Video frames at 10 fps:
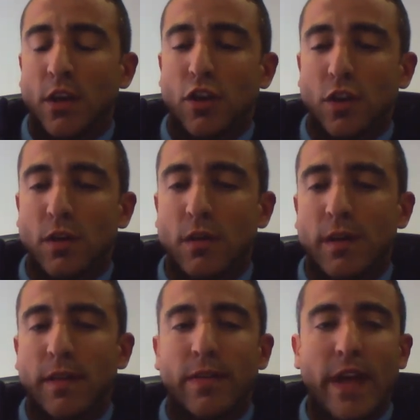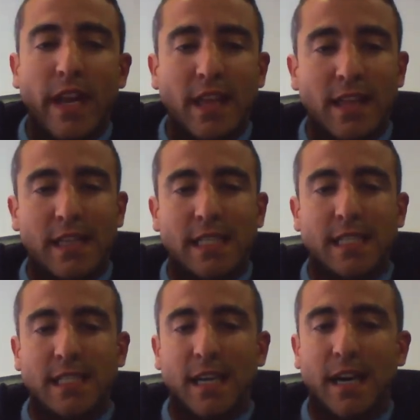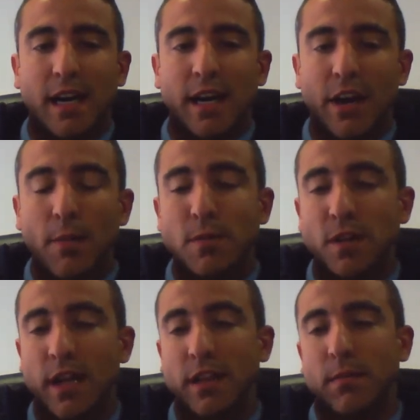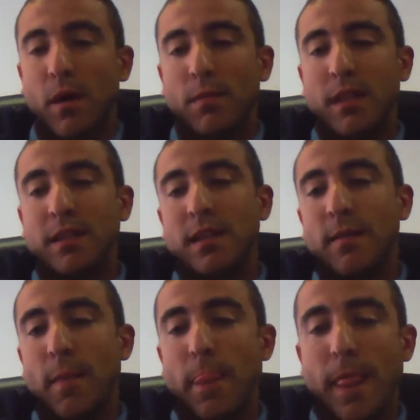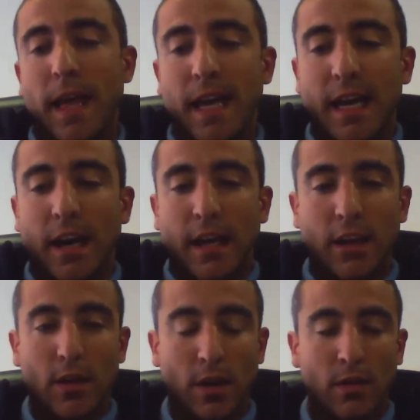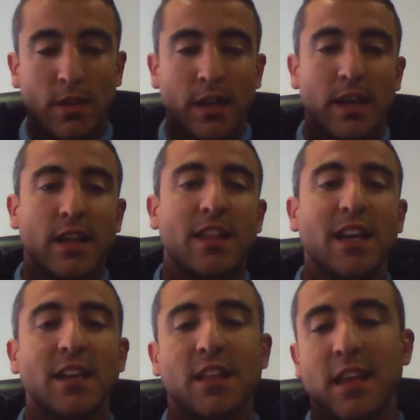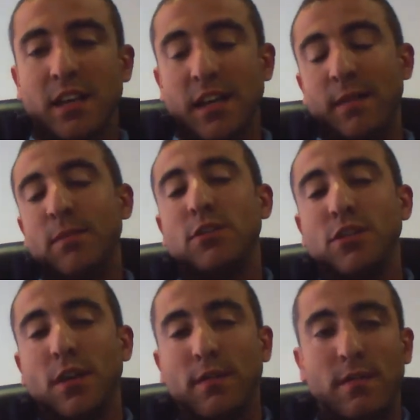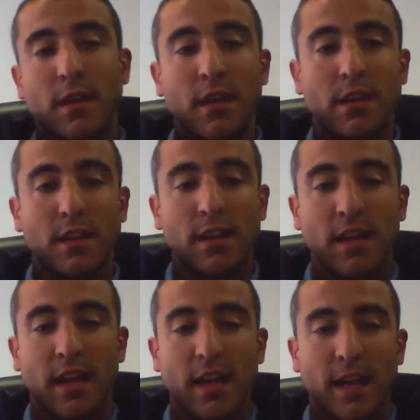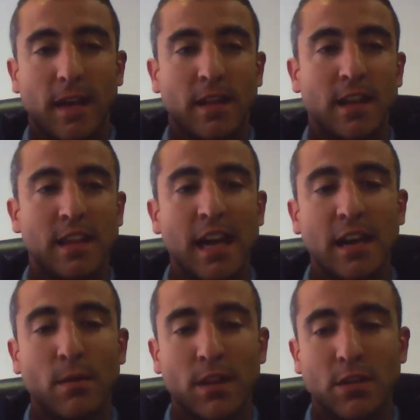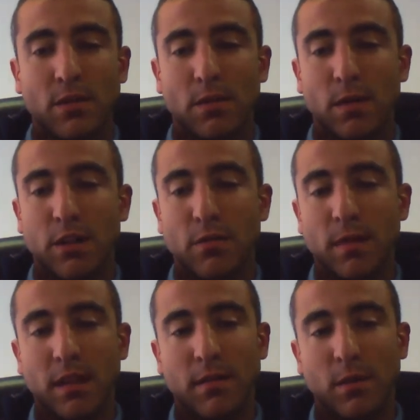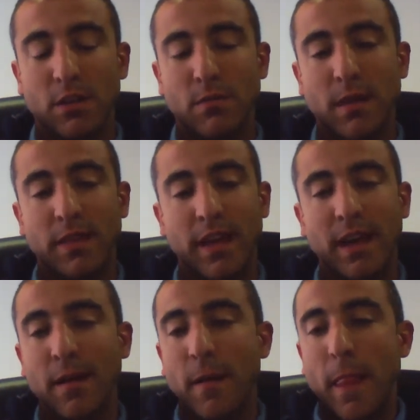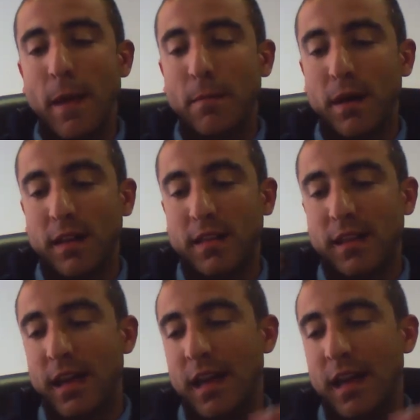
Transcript: So there is an option at the moment on the search section. I'm not sure if it's exactly what you meant there, but